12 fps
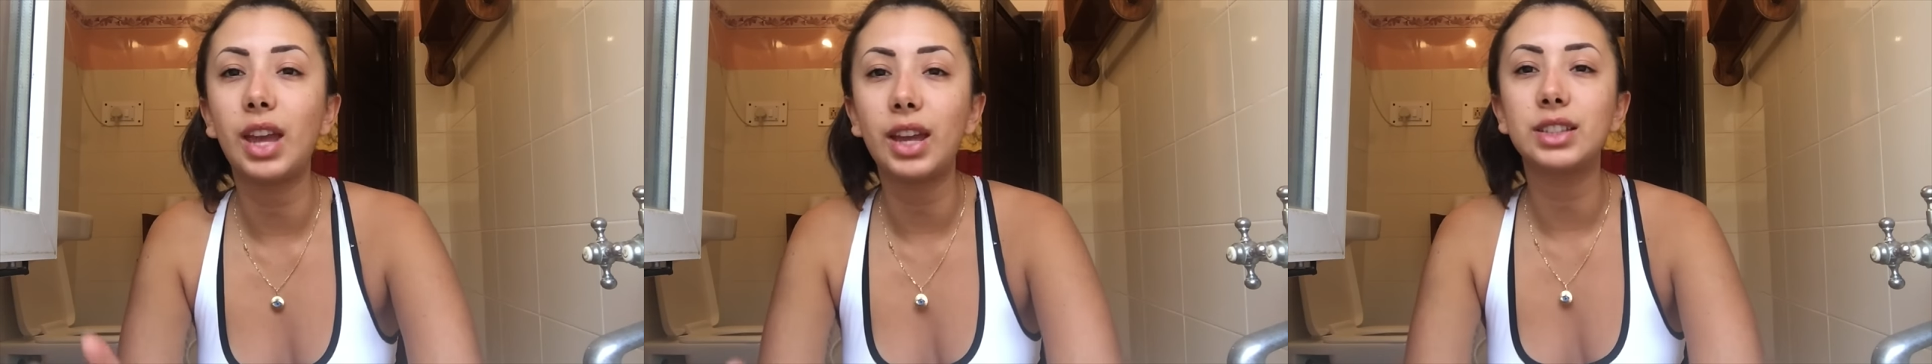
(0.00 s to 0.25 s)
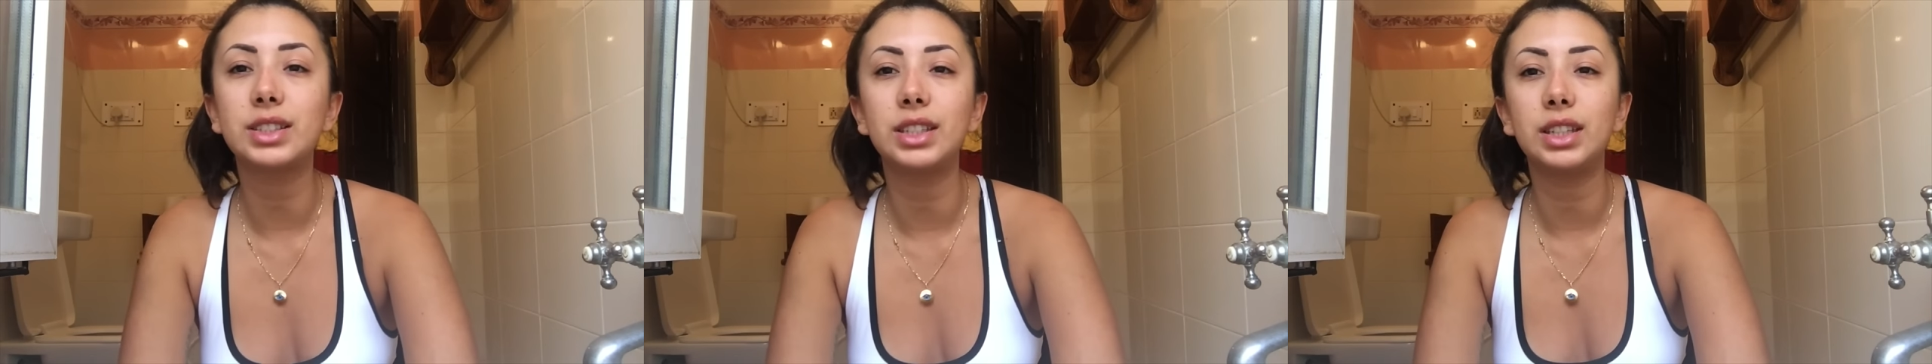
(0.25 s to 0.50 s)

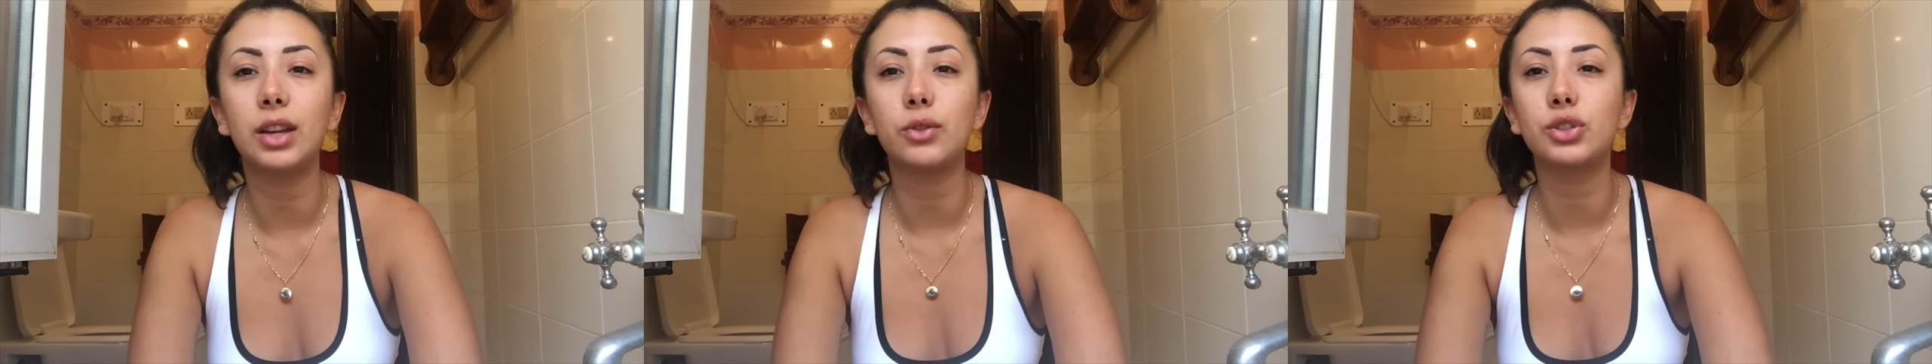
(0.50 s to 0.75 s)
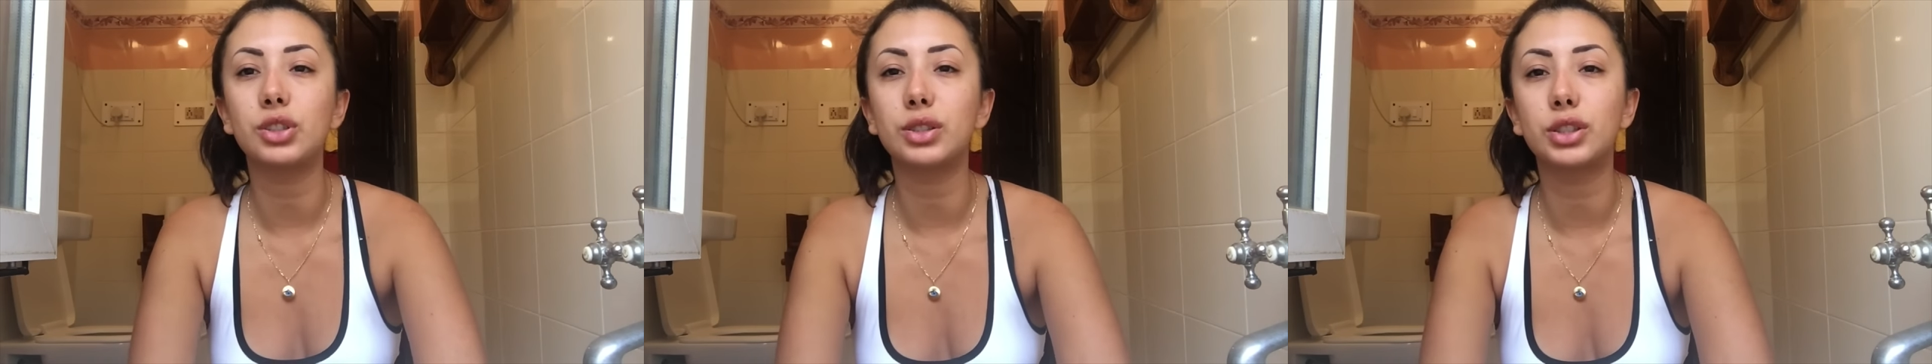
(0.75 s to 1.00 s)
taxi I
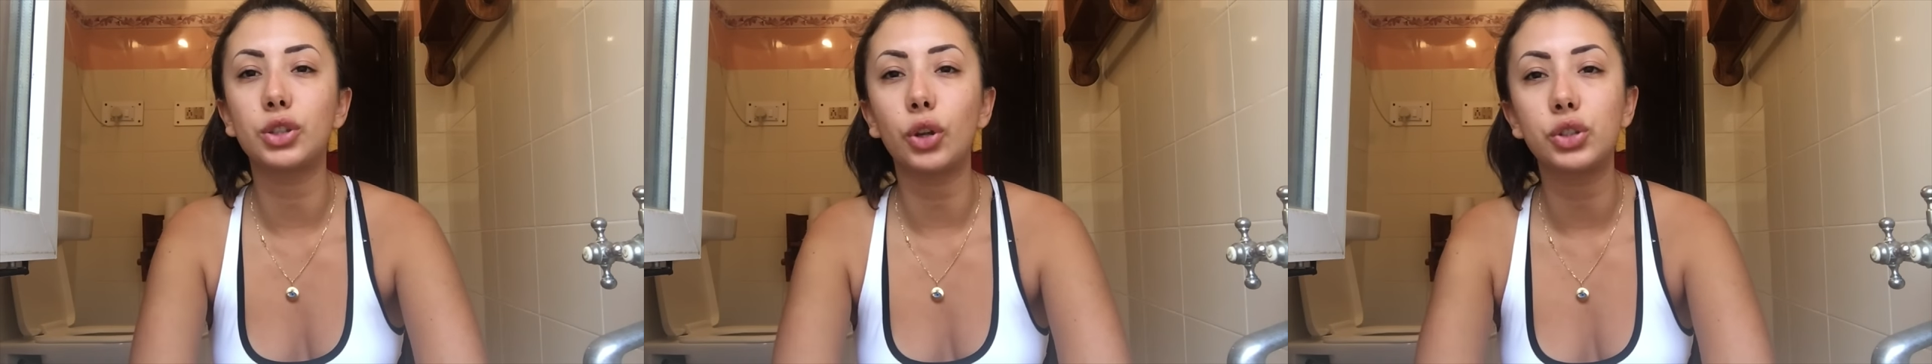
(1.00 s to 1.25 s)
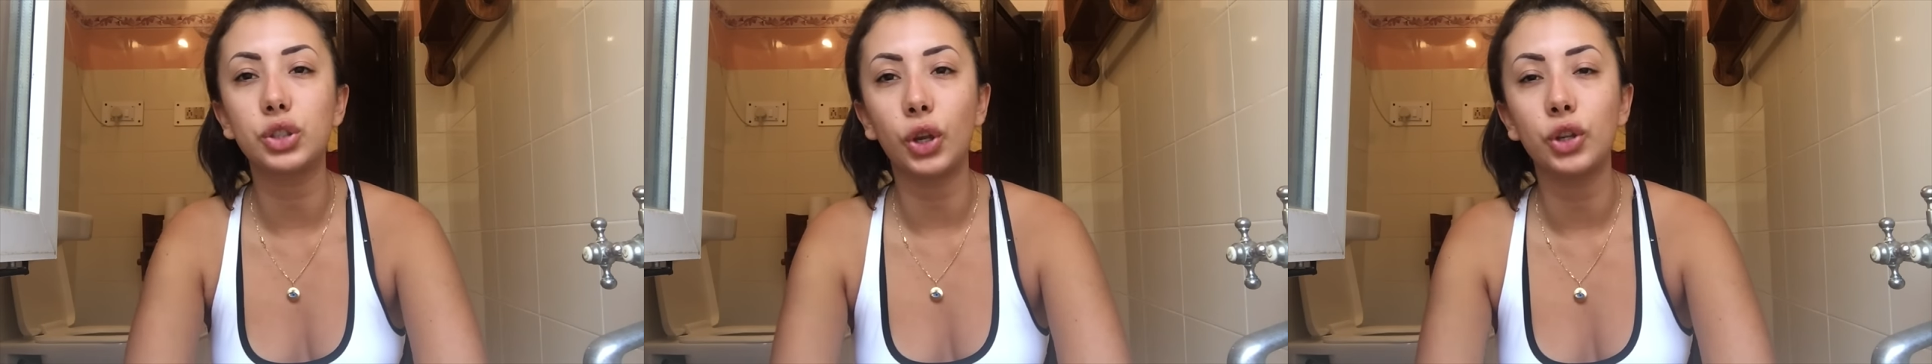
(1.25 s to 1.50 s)
was just so
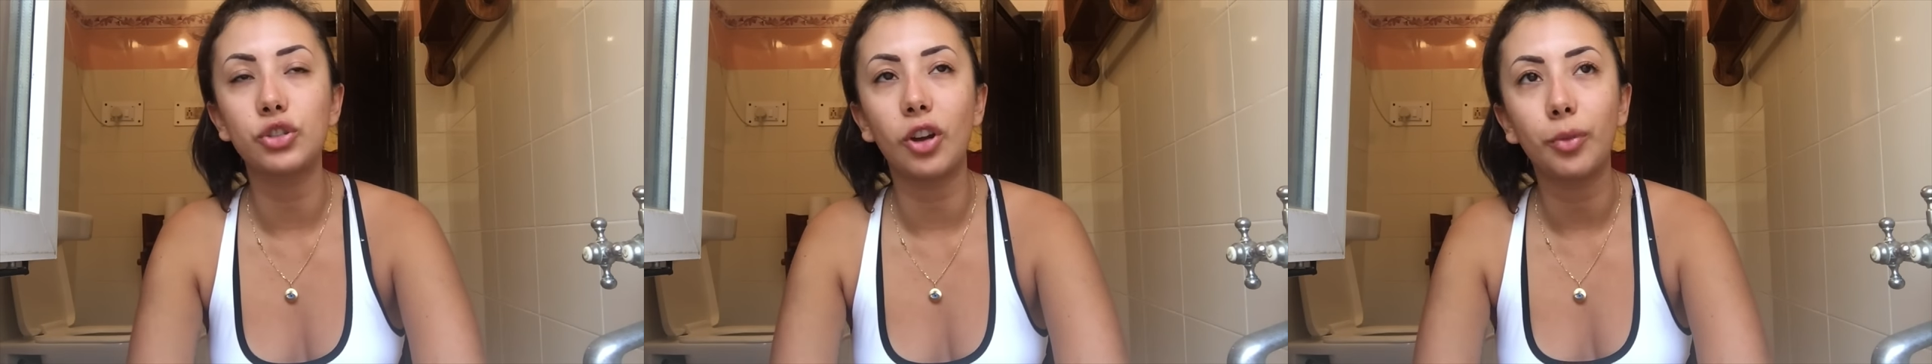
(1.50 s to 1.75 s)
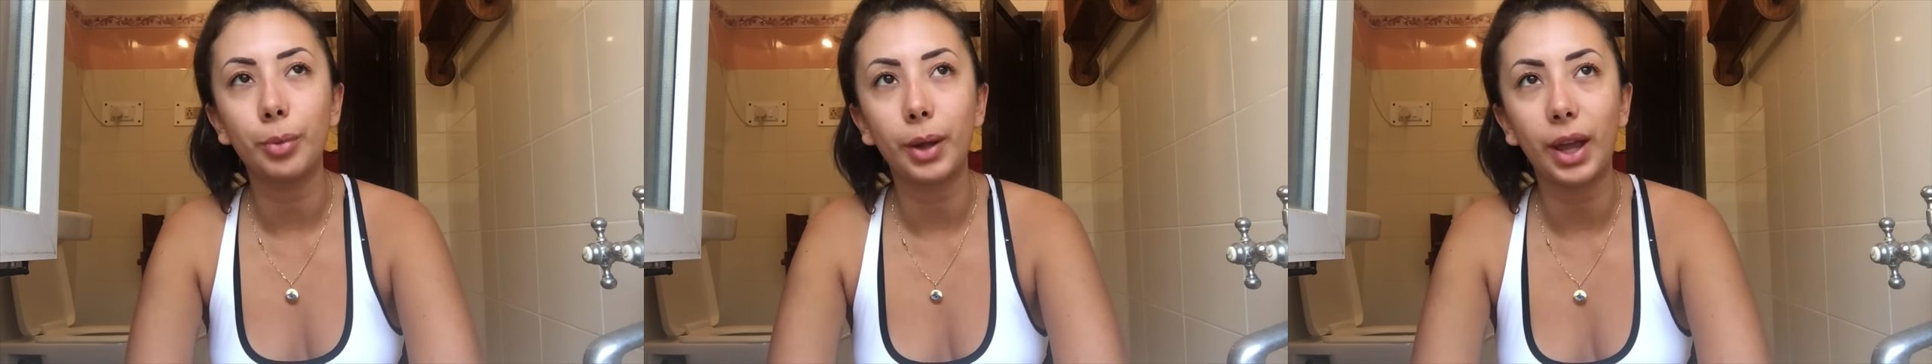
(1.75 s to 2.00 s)
turned
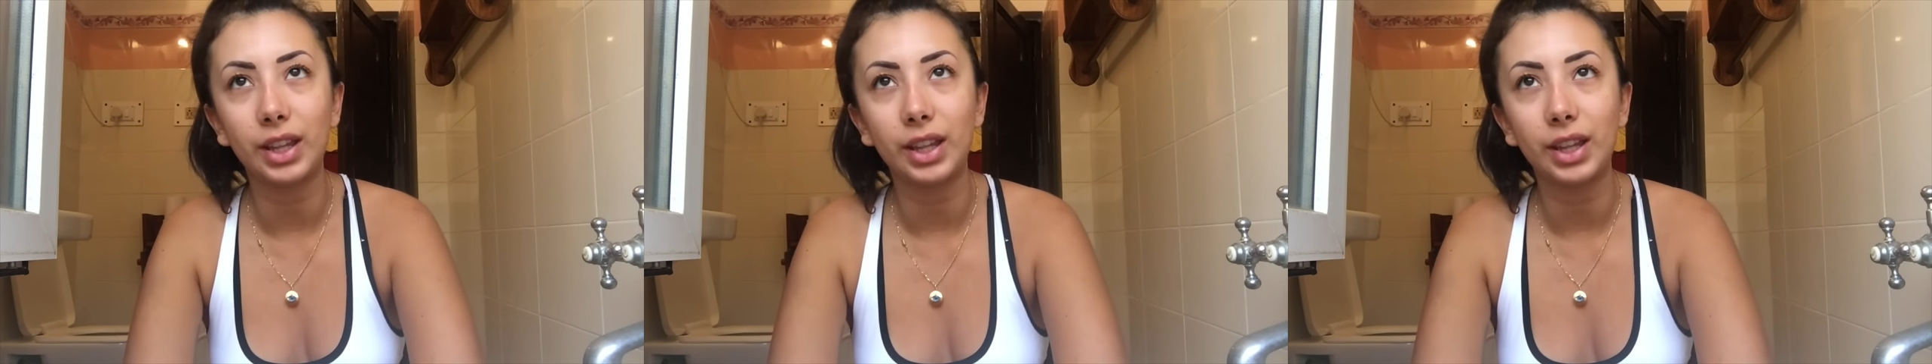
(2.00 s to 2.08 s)
off